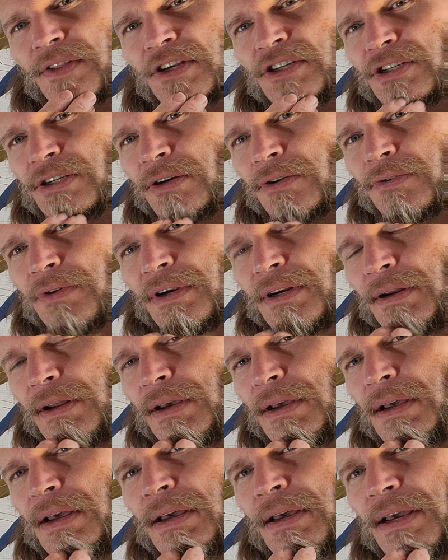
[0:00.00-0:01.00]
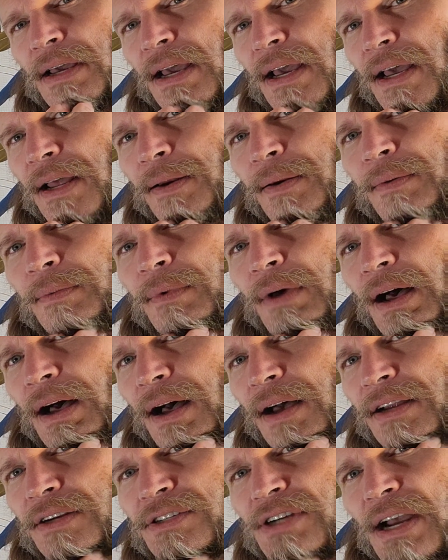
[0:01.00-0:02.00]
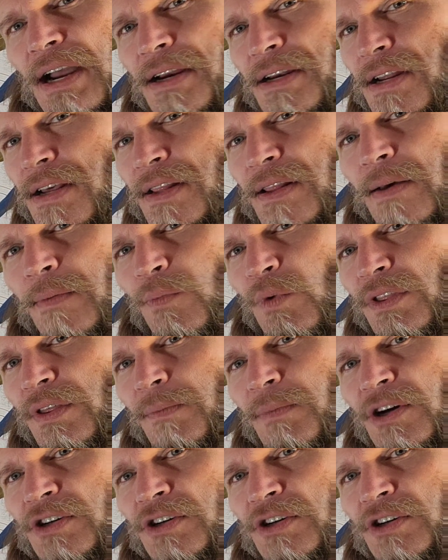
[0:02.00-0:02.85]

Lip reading: and injecting them with a bunch of bullshit,